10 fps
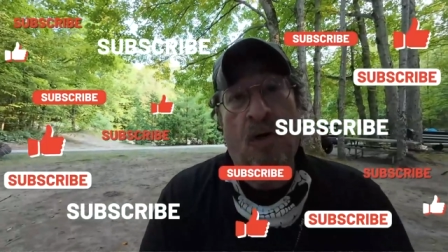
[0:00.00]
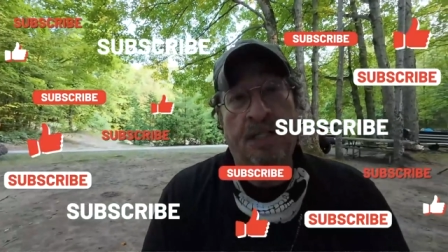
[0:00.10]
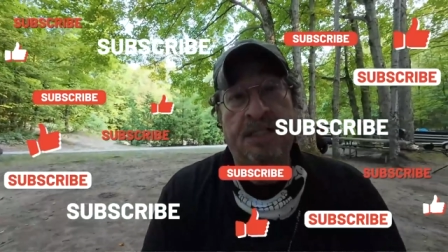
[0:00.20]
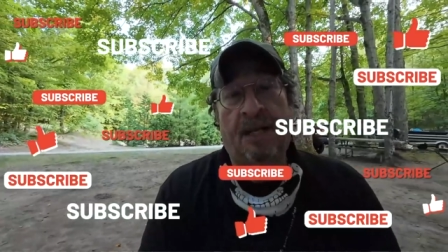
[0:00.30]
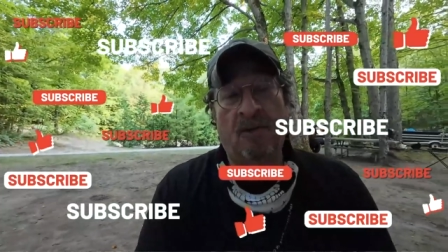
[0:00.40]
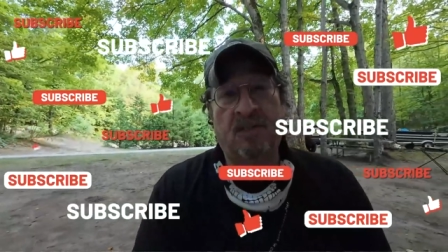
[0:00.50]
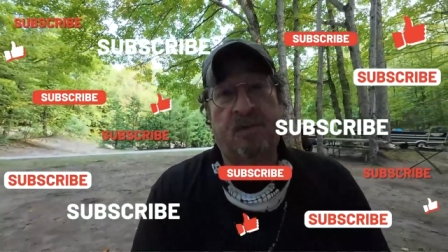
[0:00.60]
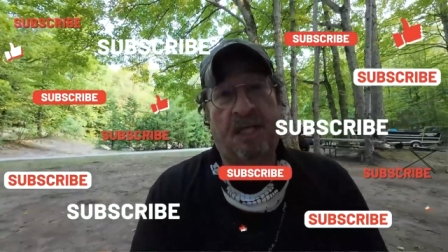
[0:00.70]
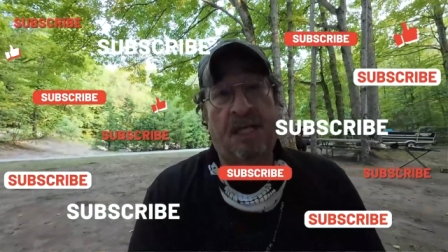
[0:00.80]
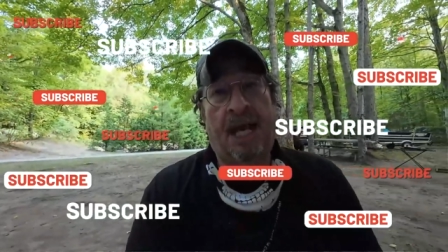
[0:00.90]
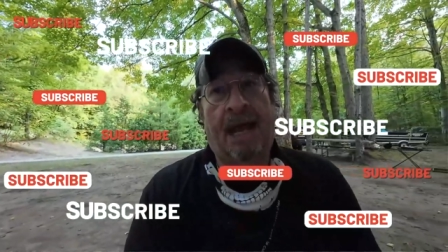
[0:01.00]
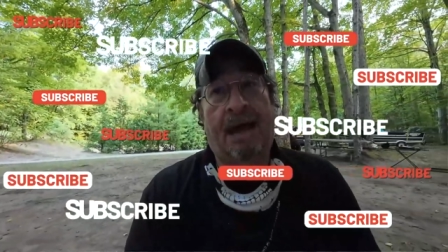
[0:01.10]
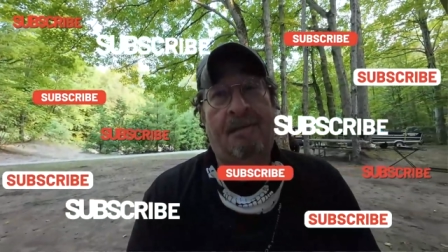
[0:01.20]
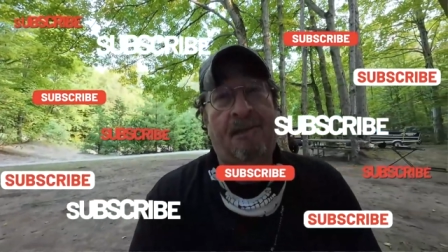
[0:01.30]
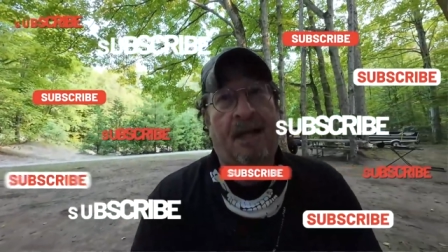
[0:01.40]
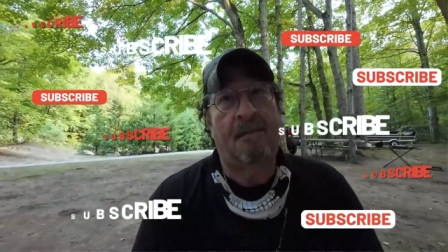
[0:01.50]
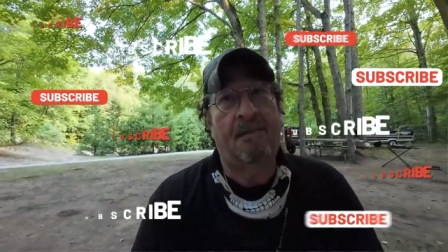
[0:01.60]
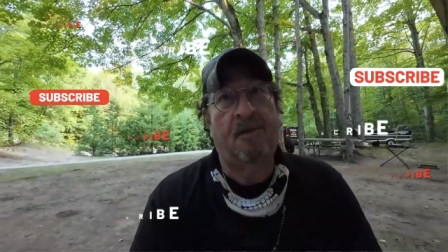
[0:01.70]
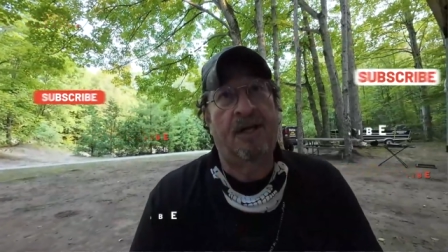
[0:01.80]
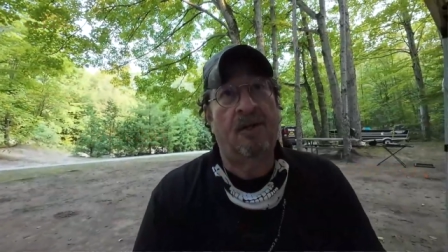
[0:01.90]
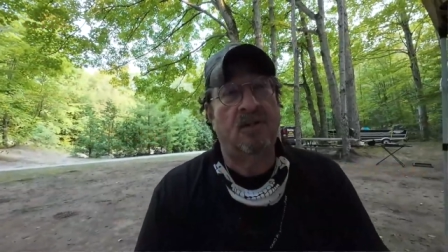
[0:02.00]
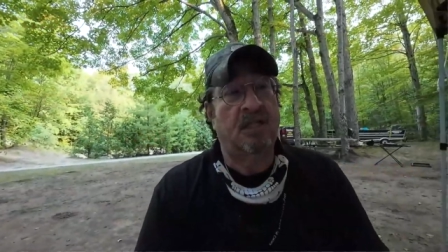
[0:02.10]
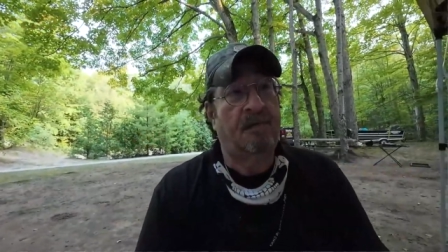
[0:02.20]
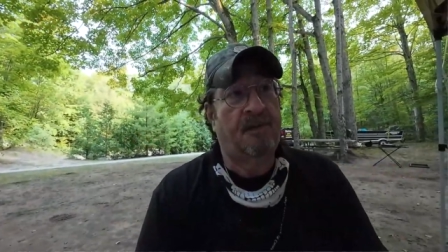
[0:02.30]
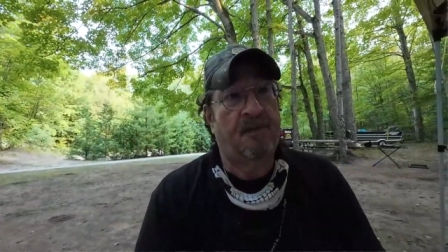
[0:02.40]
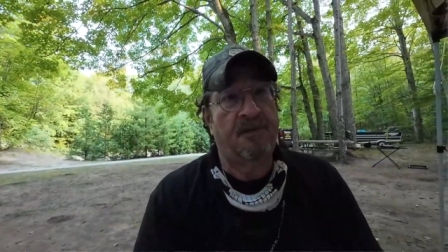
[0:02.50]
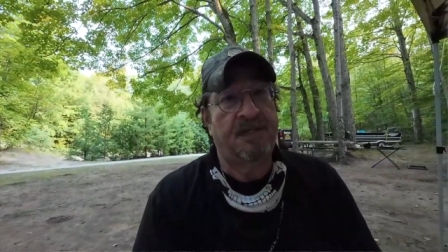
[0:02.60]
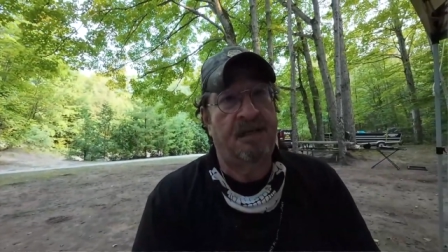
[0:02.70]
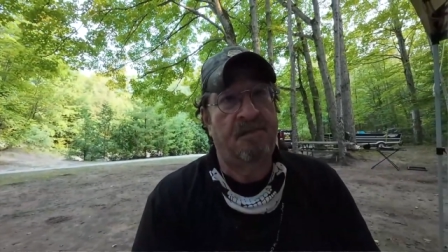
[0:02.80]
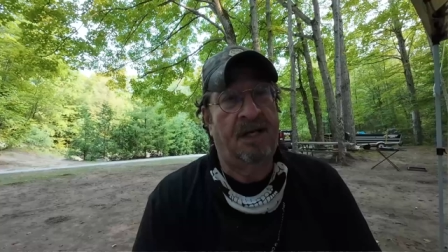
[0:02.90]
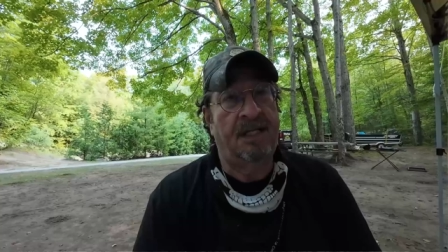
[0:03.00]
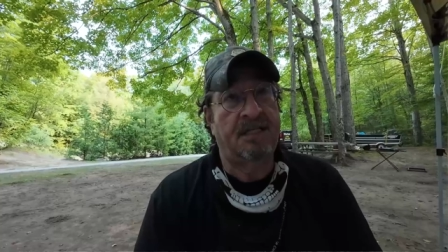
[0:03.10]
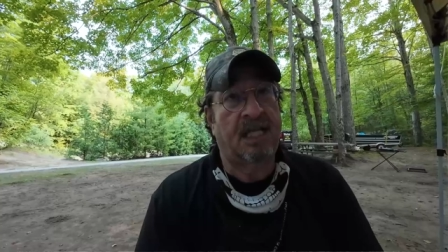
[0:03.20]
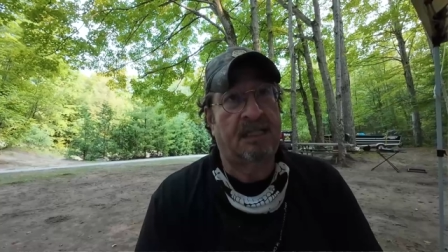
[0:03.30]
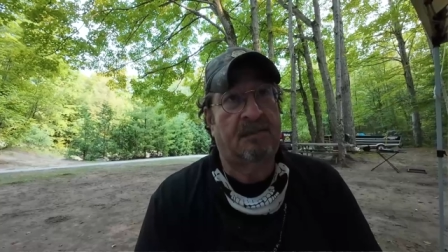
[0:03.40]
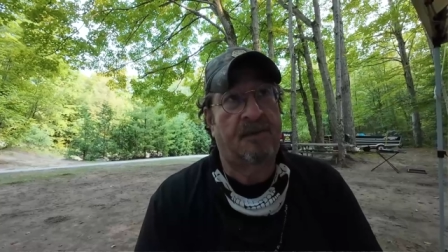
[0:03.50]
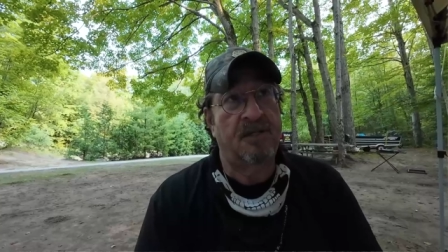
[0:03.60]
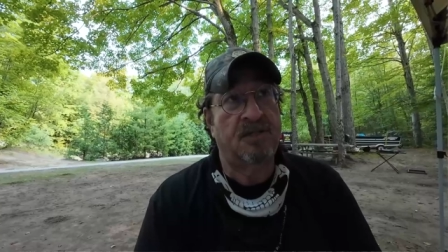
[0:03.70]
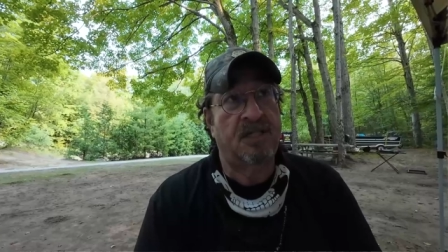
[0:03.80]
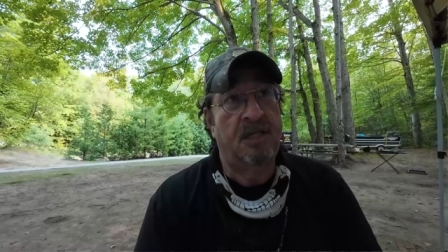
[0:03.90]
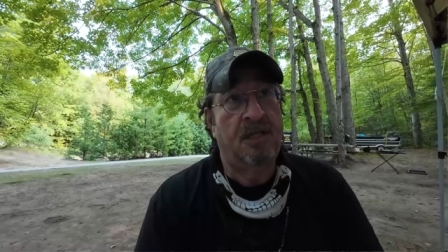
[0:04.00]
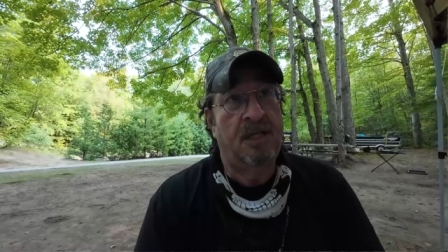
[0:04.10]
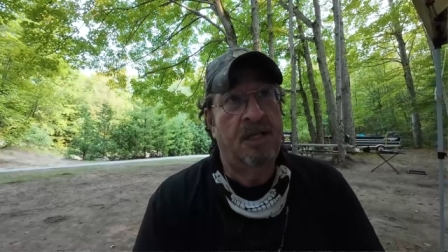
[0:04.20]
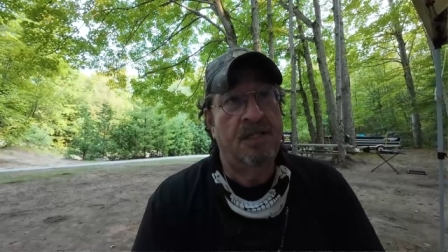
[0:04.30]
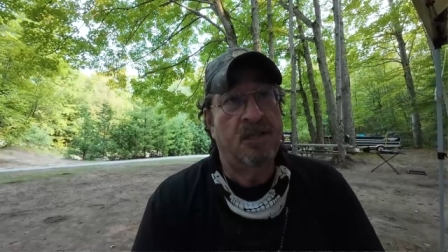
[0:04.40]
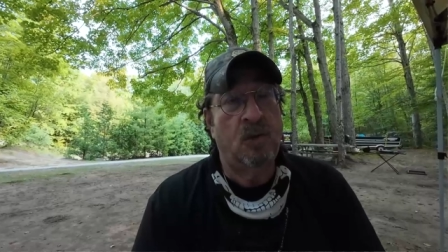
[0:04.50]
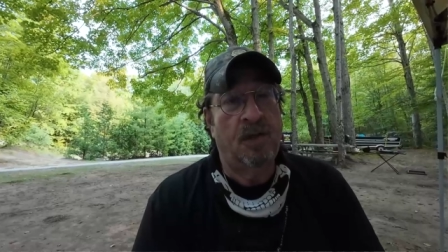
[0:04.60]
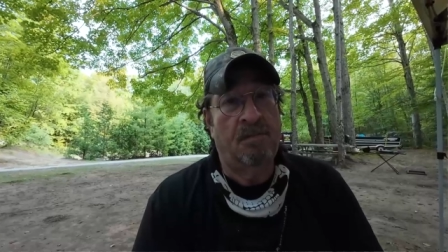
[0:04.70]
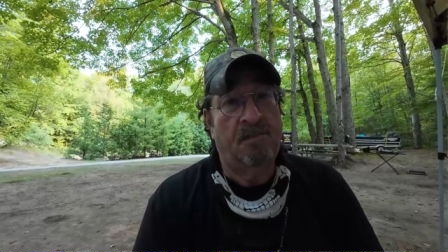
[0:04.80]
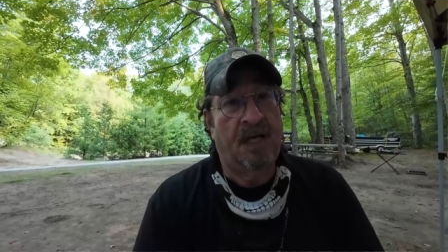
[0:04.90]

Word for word: ones I don't split in half. Like I've been putting those up at 13 minutes, like the first two of them.